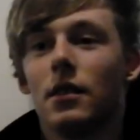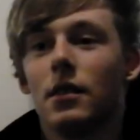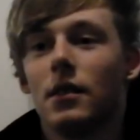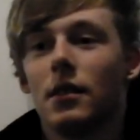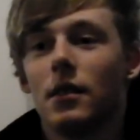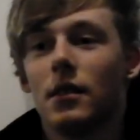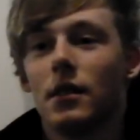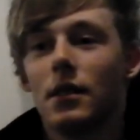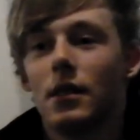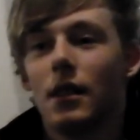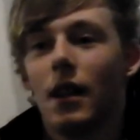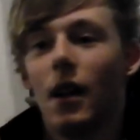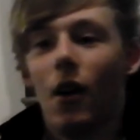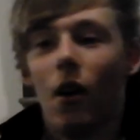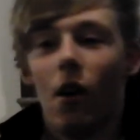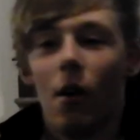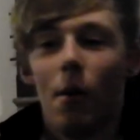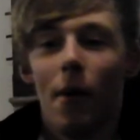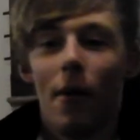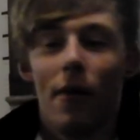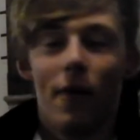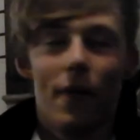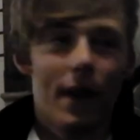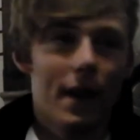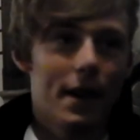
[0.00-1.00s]
Like
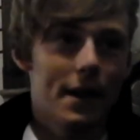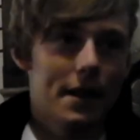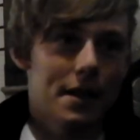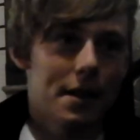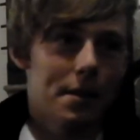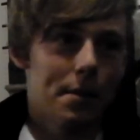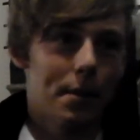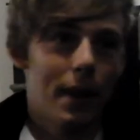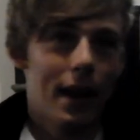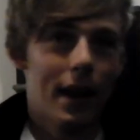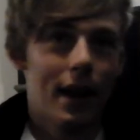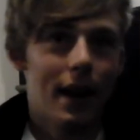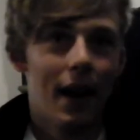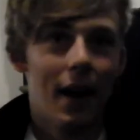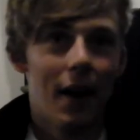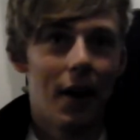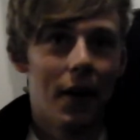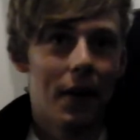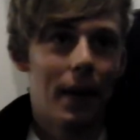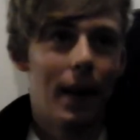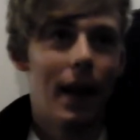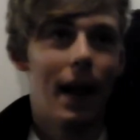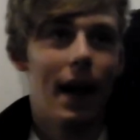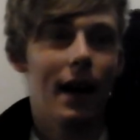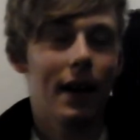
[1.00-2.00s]
all my friends are playing like
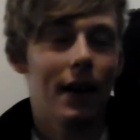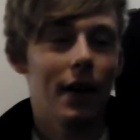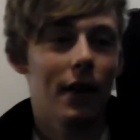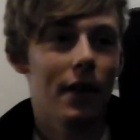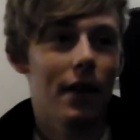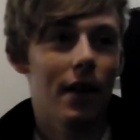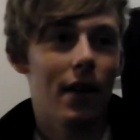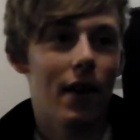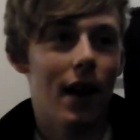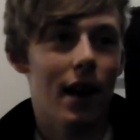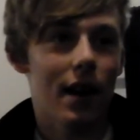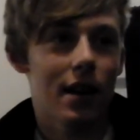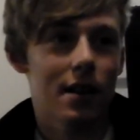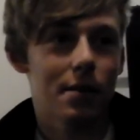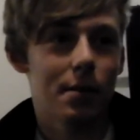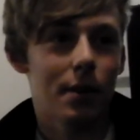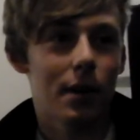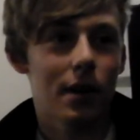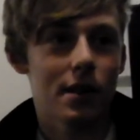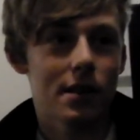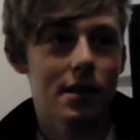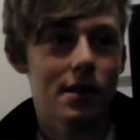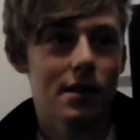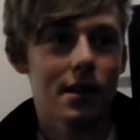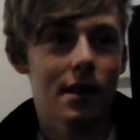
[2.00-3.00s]
online on their
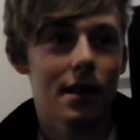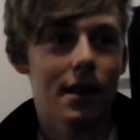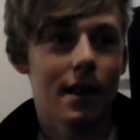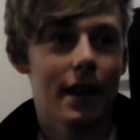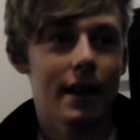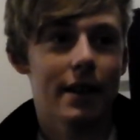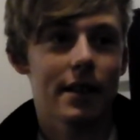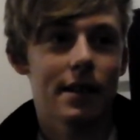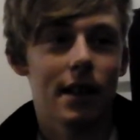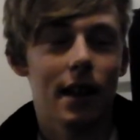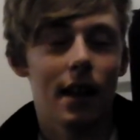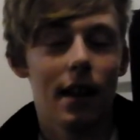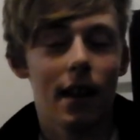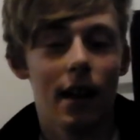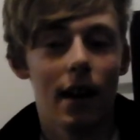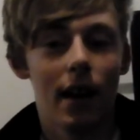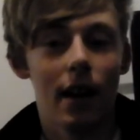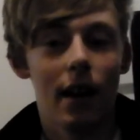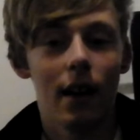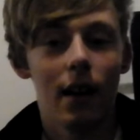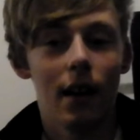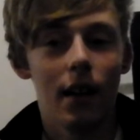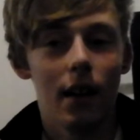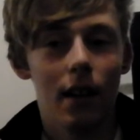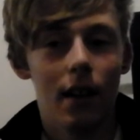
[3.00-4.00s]
Xboxes and things like
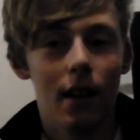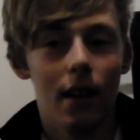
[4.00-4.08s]
that,